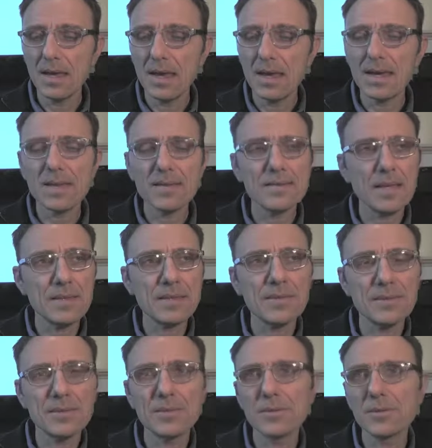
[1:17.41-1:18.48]
It has nothing
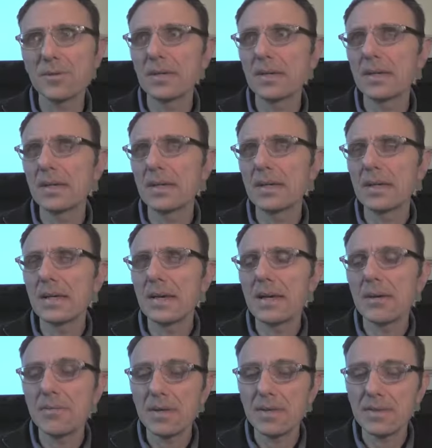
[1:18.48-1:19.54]
to do
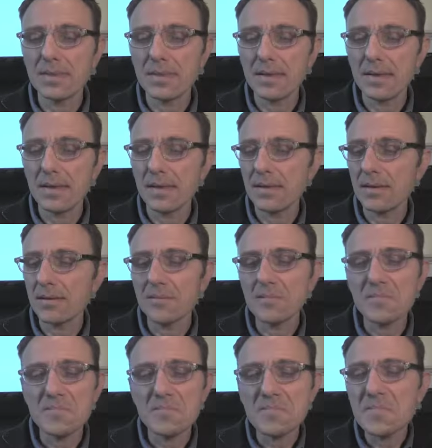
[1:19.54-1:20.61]
with
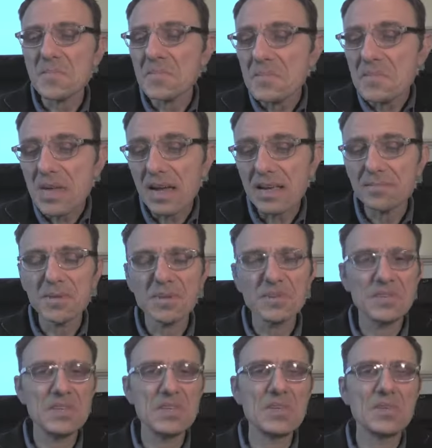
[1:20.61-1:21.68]

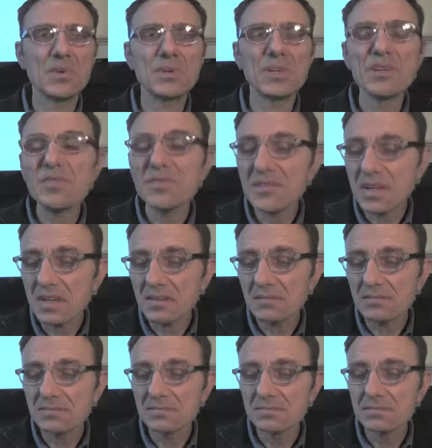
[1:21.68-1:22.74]
expertise or gifting,
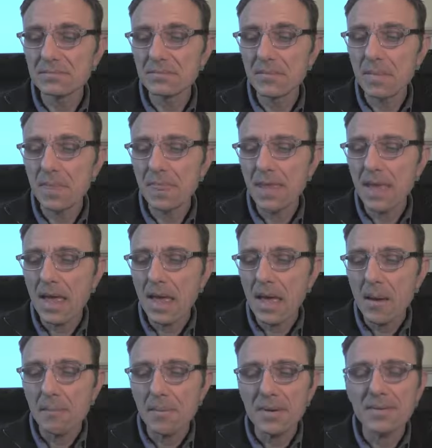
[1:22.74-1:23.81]

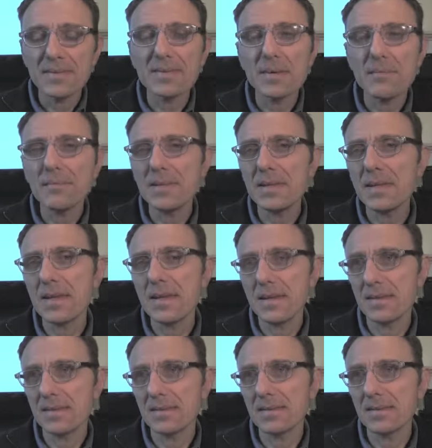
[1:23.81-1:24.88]
but it simply
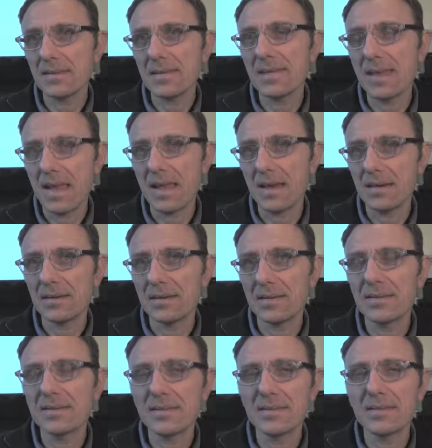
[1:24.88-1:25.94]
is there,
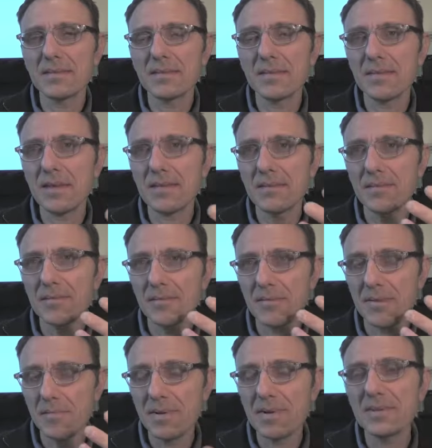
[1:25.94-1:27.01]
this
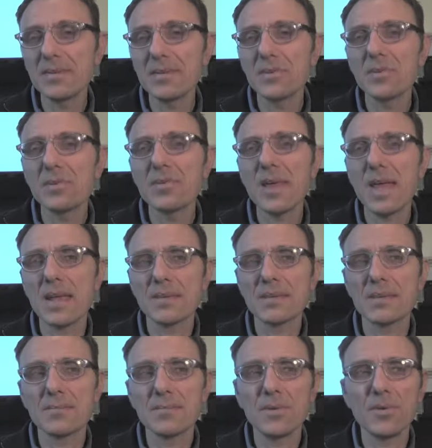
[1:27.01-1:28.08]
ability to
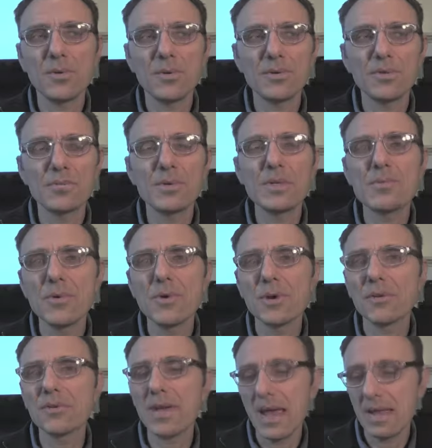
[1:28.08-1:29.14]
create, because we were
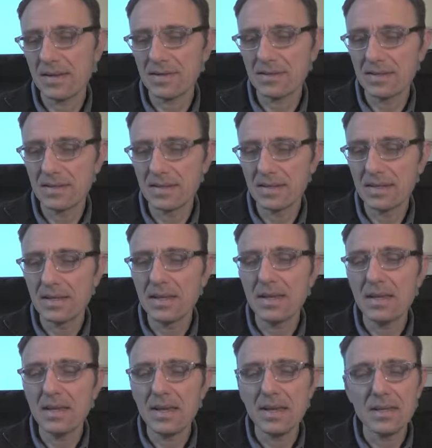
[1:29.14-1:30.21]
created
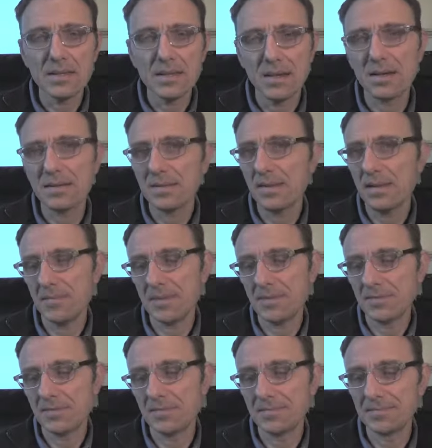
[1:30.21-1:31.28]
in God's image.